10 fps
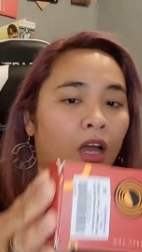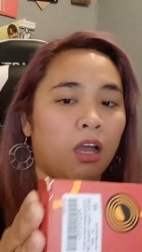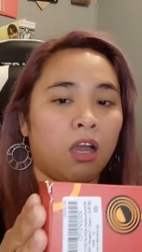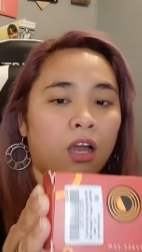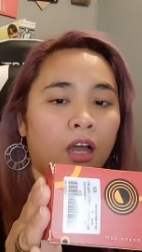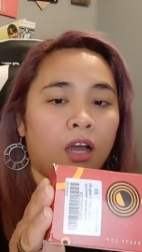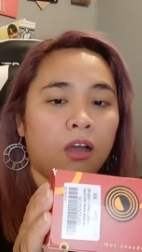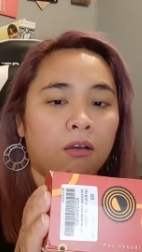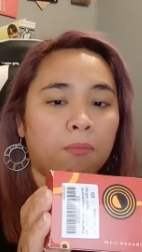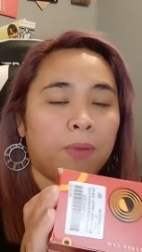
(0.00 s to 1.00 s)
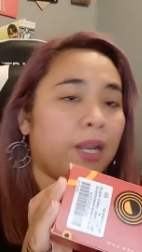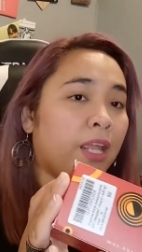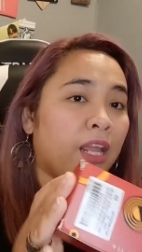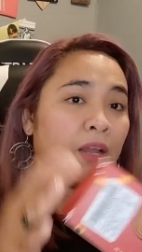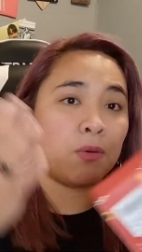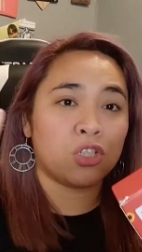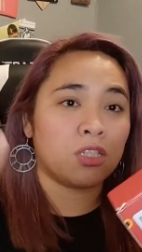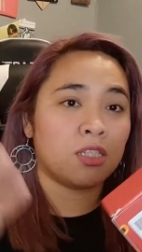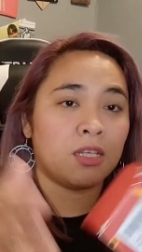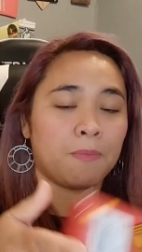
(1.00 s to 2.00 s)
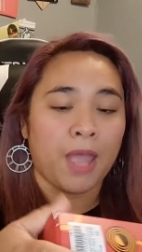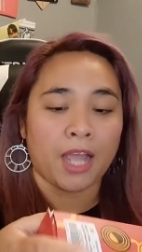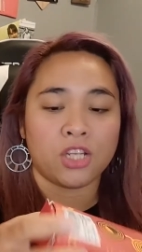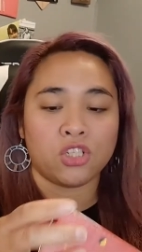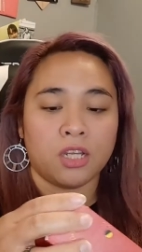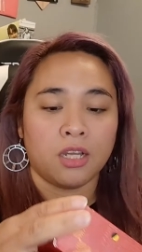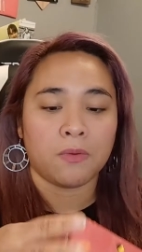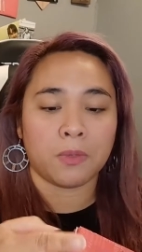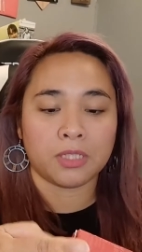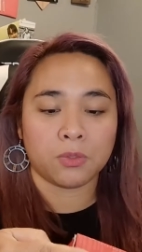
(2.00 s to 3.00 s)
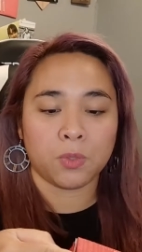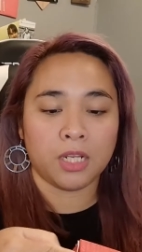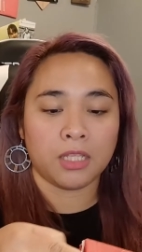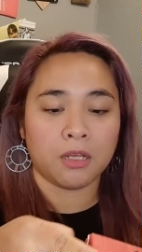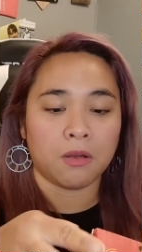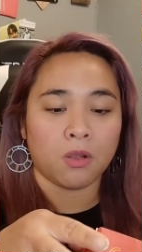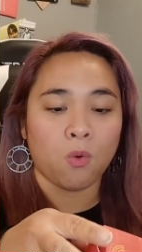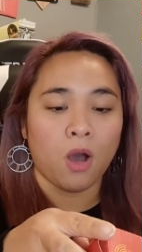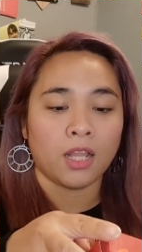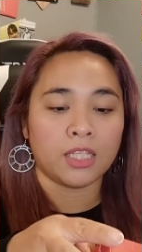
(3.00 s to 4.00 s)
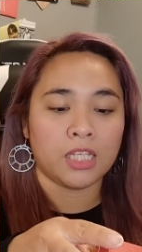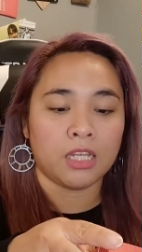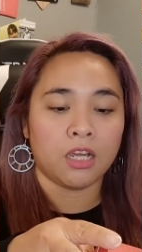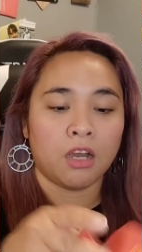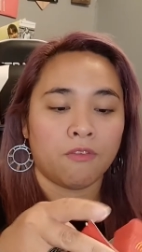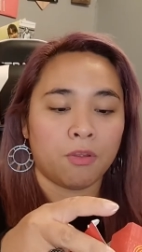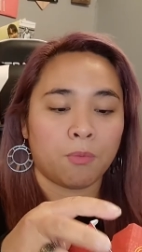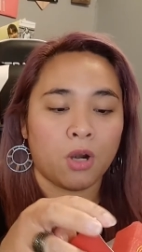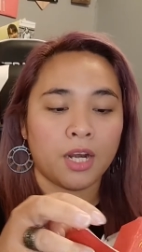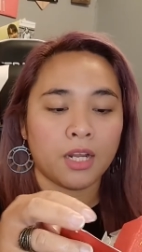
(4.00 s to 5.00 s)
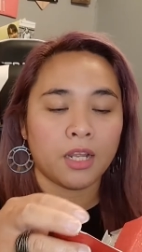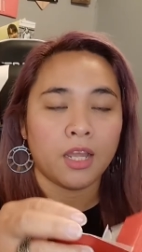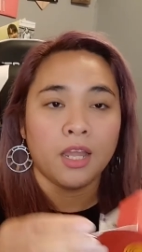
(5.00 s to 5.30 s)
Uh, but again, it was just the packaging. It wasn't really the quality of the product.